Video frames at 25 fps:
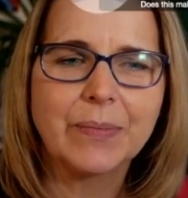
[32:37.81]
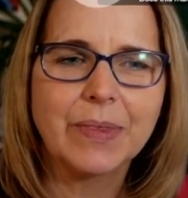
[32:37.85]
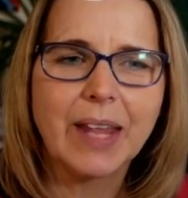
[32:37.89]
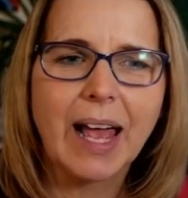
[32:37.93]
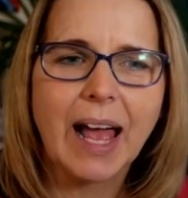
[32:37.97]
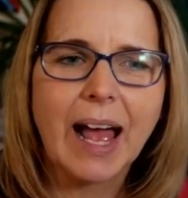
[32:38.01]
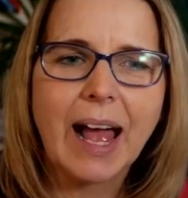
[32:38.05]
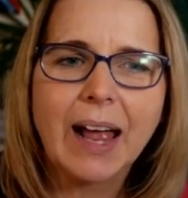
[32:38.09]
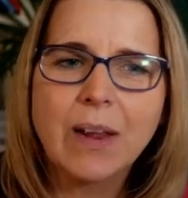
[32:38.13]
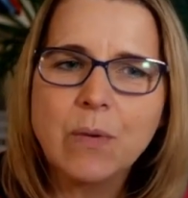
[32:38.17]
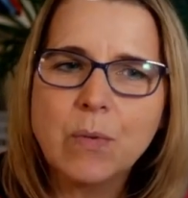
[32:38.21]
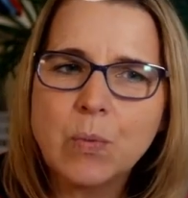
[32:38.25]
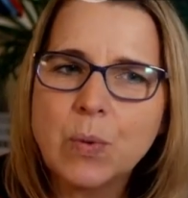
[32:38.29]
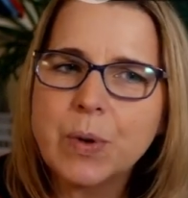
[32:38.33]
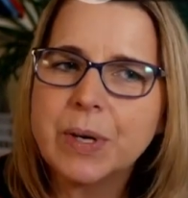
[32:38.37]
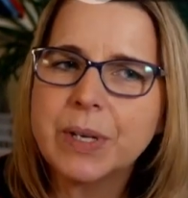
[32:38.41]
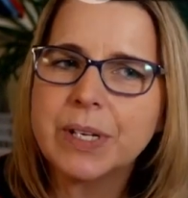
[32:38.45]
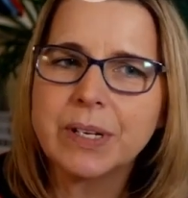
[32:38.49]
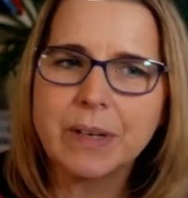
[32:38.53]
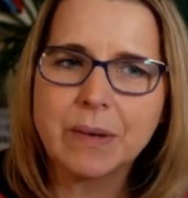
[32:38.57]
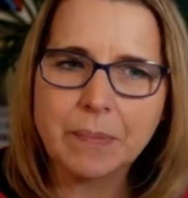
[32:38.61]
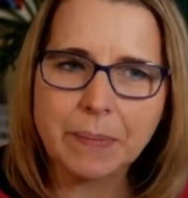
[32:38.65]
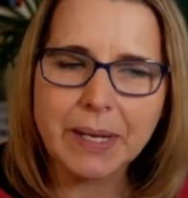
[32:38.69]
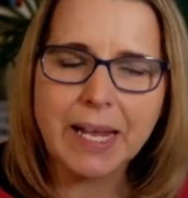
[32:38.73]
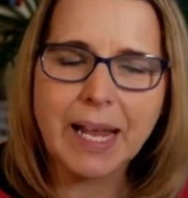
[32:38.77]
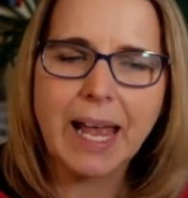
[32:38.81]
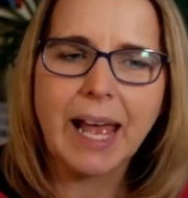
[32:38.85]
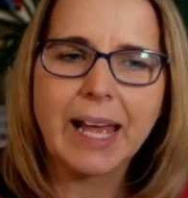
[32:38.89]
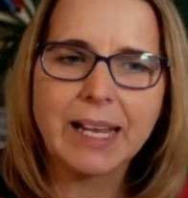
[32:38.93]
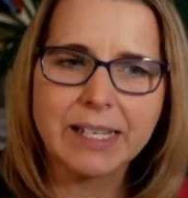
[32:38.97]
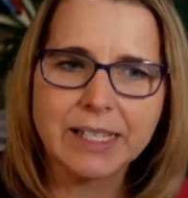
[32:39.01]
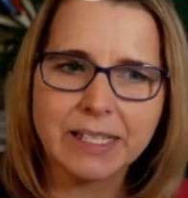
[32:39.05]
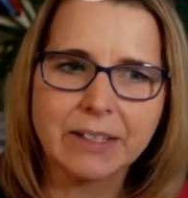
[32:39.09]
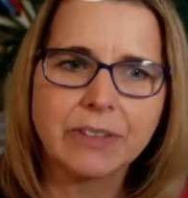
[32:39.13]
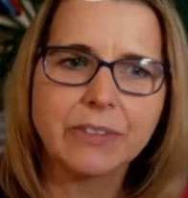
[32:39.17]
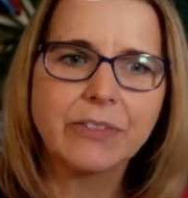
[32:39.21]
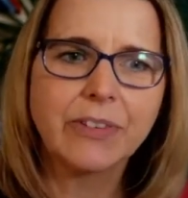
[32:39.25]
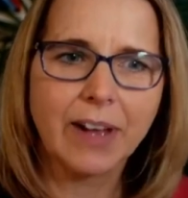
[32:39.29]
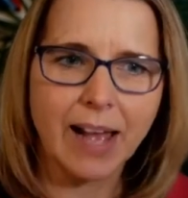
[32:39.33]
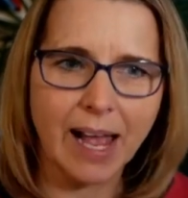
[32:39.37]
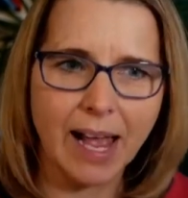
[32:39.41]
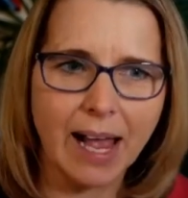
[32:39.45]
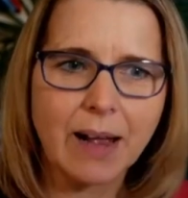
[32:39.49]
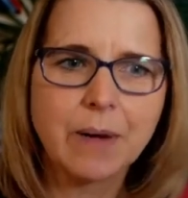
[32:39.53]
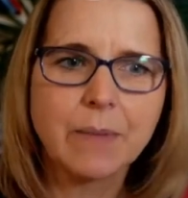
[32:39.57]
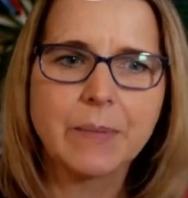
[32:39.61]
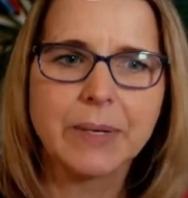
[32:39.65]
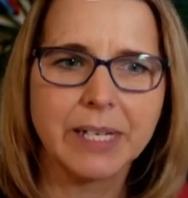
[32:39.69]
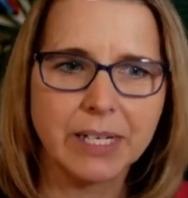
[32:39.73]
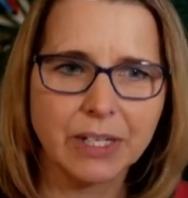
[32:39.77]
I wouldn't be heading for how
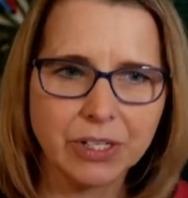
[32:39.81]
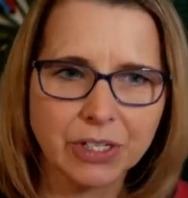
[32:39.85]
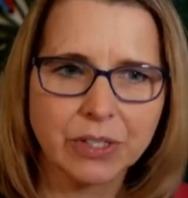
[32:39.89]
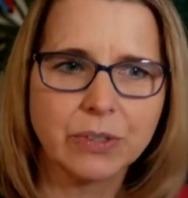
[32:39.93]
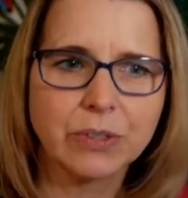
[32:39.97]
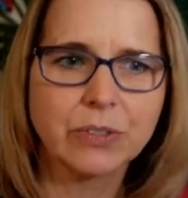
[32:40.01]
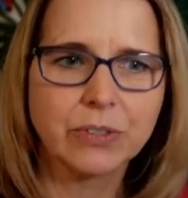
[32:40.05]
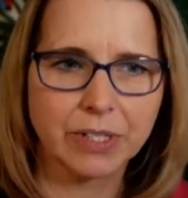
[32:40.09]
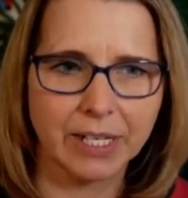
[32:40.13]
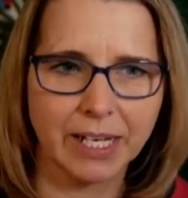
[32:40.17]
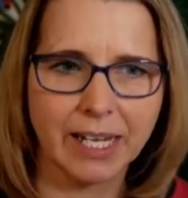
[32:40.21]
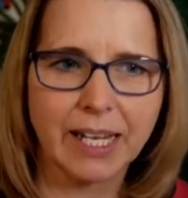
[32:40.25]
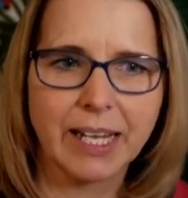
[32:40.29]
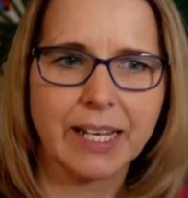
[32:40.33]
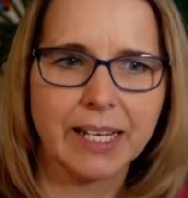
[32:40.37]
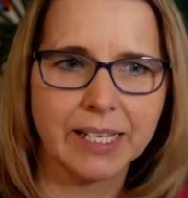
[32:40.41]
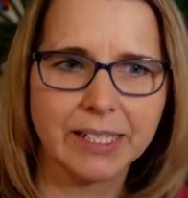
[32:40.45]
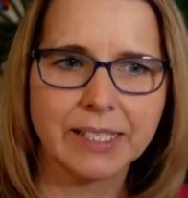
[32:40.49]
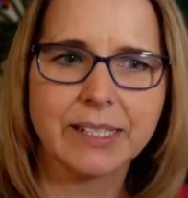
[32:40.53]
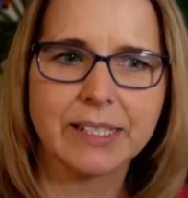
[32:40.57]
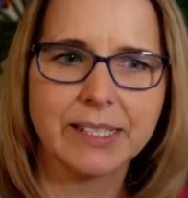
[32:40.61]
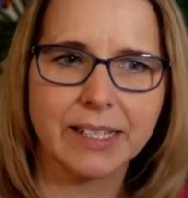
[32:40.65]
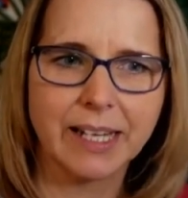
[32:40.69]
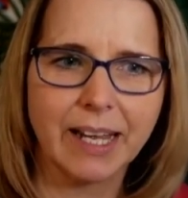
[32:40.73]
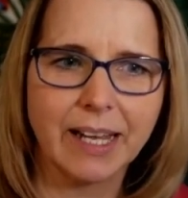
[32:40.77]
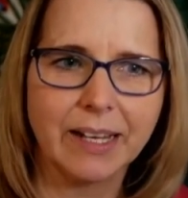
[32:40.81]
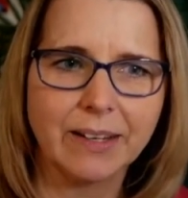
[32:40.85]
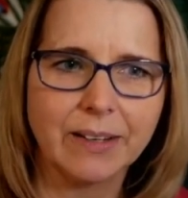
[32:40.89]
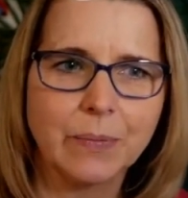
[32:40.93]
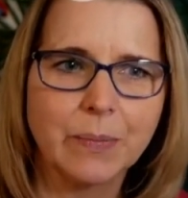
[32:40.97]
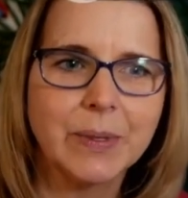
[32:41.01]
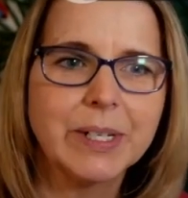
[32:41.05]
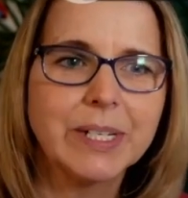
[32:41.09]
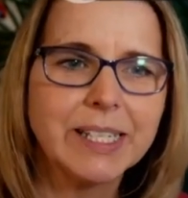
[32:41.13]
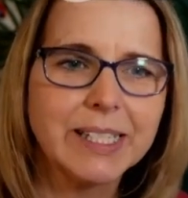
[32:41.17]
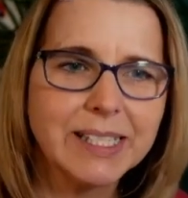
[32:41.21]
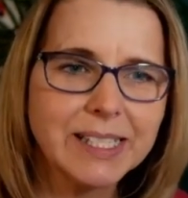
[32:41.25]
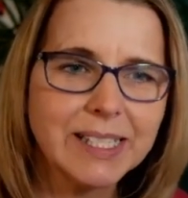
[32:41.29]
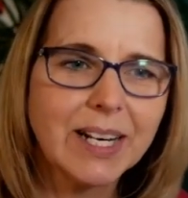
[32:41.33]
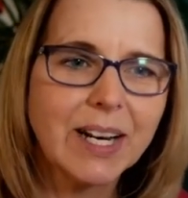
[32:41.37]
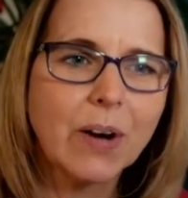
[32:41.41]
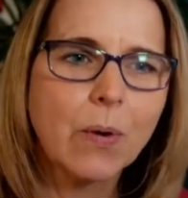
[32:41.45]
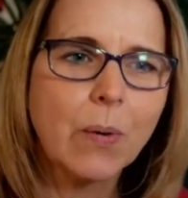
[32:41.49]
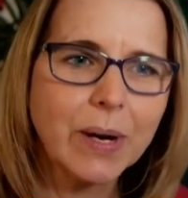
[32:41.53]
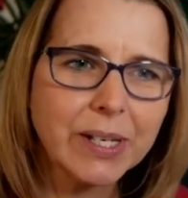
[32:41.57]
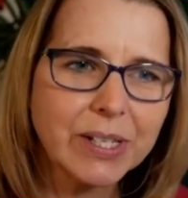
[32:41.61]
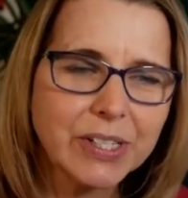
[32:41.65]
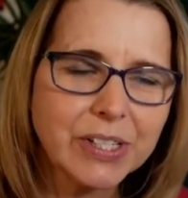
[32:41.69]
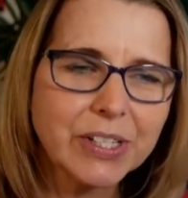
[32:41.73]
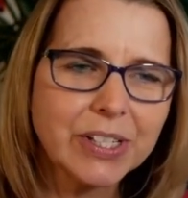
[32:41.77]
many children are here today, which is the
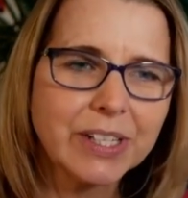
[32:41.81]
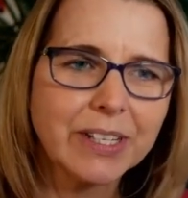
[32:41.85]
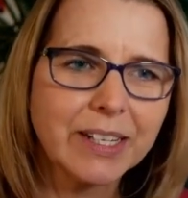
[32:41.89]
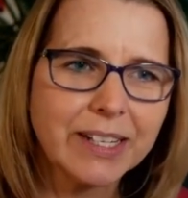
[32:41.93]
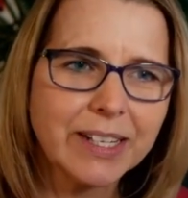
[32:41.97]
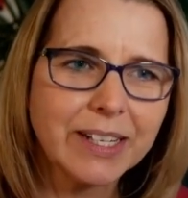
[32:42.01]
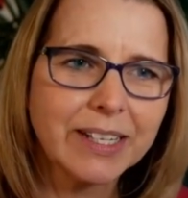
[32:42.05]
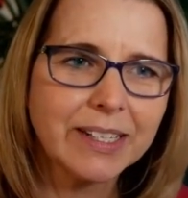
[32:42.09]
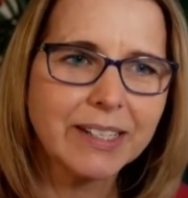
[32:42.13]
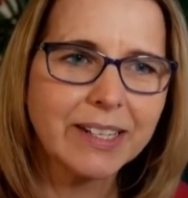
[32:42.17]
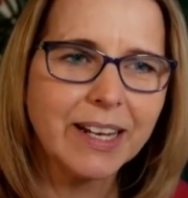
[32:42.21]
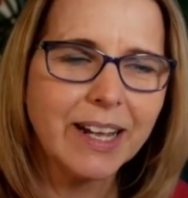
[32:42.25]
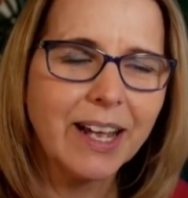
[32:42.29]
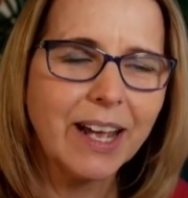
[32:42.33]
question that